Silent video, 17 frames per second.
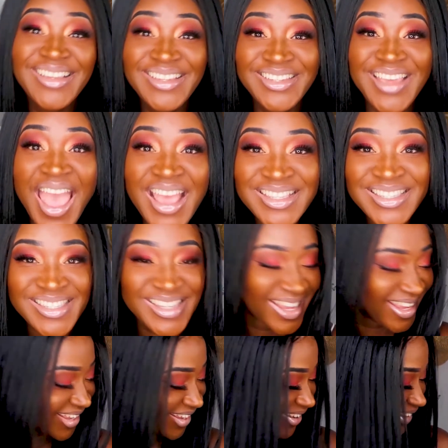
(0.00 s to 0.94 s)
Yes.
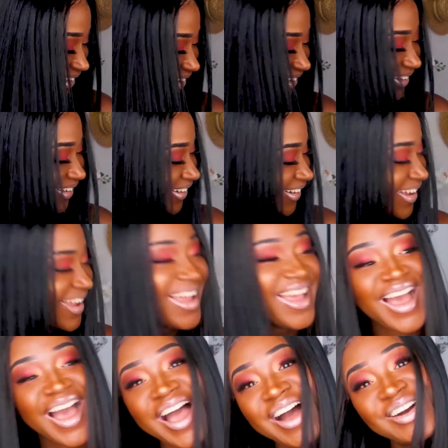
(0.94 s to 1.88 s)

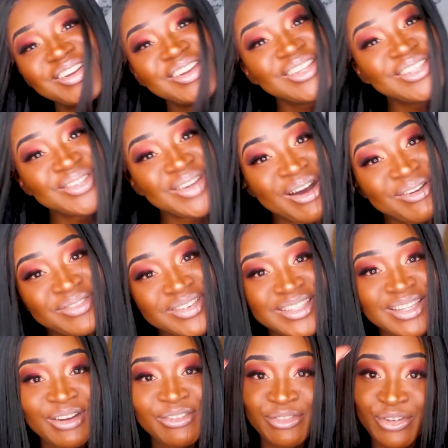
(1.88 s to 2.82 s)
I ordered 2
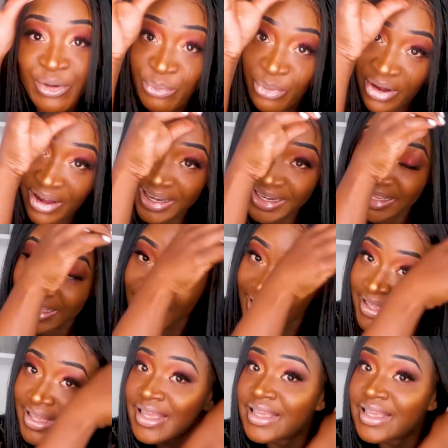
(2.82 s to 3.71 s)
outfits of Opoly,